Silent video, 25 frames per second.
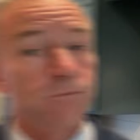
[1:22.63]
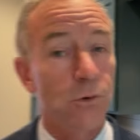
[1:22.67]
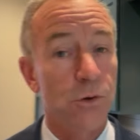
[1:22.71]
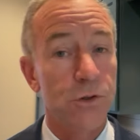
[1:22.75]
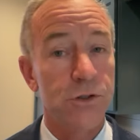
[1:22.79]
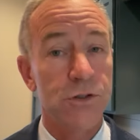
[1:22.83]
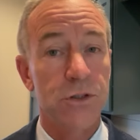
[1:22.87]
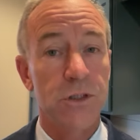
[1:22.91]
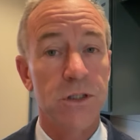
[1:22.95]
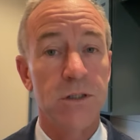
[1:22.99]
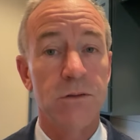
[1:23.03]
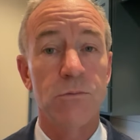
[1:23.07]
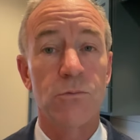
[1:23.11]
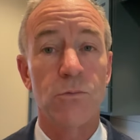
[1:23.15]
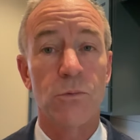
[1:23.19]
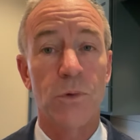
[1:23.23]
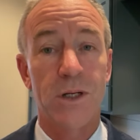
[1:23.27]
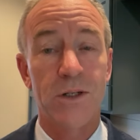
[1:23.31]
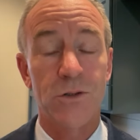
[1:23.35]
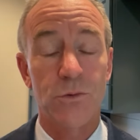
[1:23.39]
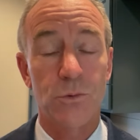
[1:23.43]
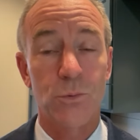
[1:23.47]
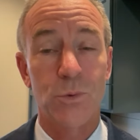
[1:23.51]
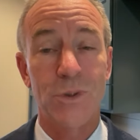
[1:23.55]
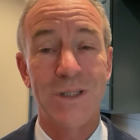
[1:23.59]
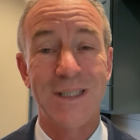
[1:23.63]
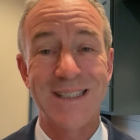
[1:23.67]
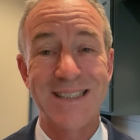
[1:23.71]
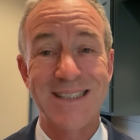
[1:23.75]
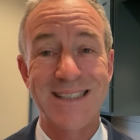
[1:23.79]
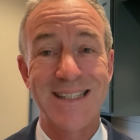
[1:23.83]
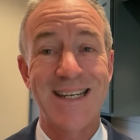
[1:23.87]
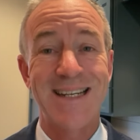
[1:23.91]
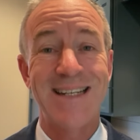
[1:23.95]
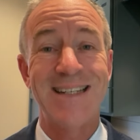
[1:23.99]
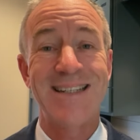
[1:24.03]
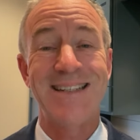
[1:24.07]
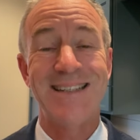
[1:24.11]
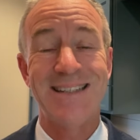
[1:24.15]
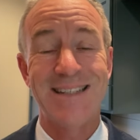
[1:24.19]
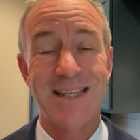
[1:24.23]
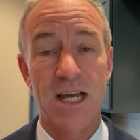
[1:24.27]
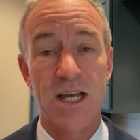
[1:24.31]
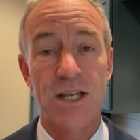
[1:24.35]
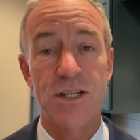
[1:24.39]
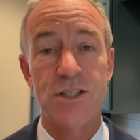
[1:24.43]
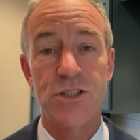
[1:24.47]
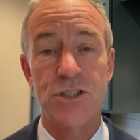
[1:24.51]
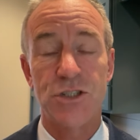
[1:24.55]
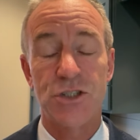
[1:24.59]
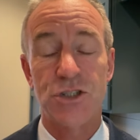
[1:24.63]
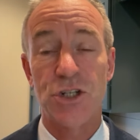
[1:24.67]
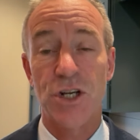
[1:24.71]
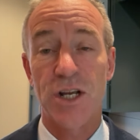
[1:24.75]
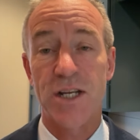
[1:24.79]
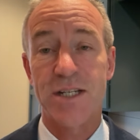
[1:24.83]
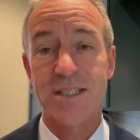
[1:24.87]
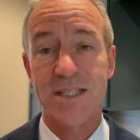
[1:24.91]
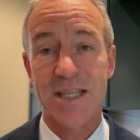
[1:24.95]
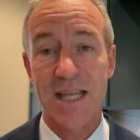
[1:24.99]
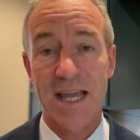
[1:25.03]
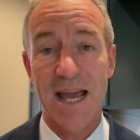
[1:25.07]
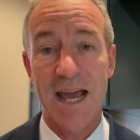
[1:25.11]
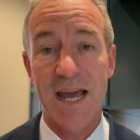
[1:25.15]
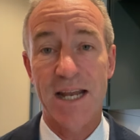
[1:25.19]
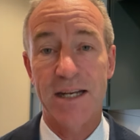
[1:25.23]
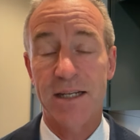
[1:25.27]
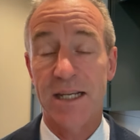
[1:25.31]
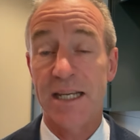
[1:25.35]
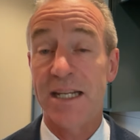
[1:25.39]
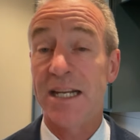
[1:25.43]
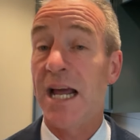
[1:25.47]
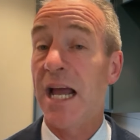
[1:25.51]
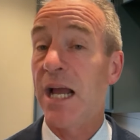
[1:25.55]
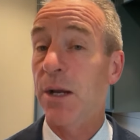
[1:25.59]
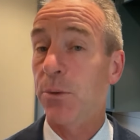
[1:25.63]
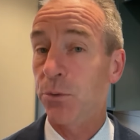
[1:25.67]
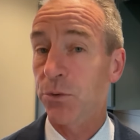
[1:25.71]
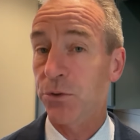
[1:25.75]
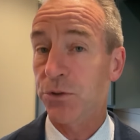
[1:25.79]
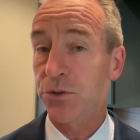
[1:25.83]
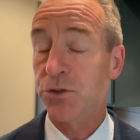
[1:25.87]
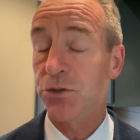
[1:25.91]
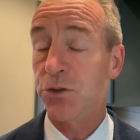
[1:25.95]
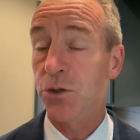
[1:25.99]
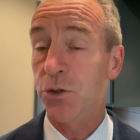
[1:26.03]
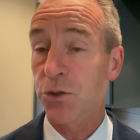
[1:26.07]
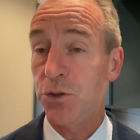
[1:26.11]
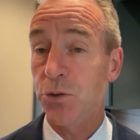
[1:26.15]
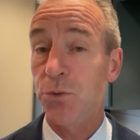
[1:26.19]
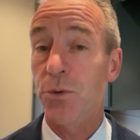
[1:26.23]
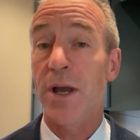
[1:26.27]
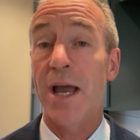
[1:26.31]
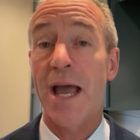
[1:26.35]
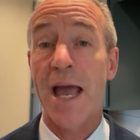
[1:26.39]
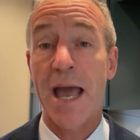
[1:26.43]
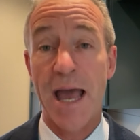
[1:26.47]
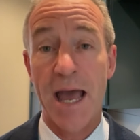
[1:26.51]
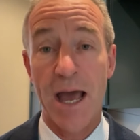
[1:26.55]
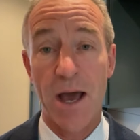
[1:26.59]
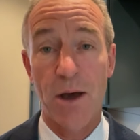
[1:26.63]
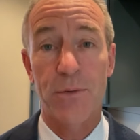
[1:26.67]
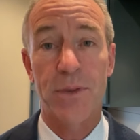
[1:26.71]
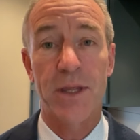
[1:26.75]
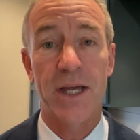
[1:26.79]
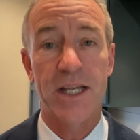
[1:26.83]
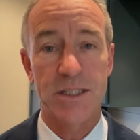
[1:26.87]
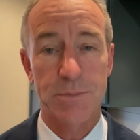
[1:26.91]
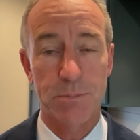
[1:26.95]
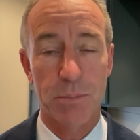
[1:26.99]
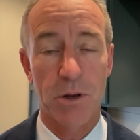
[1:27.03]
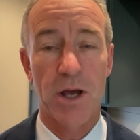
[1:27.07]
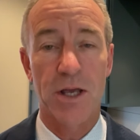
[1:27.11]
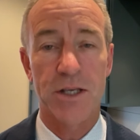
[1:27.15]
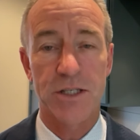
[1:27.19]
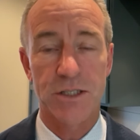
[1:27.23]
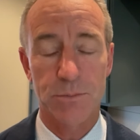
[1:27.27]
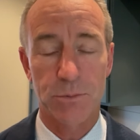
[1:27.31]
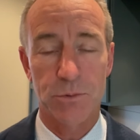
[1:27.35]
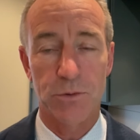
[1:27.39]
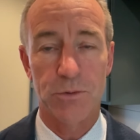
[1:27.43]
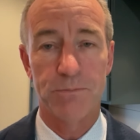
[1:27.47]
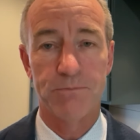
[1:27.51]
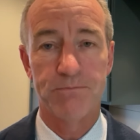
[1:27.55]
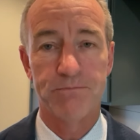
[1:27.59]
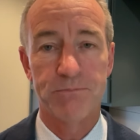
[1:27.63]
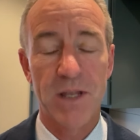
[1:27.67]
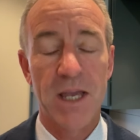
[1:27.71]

Fortunately, rental real estate does just that, and I will show you how that's possible.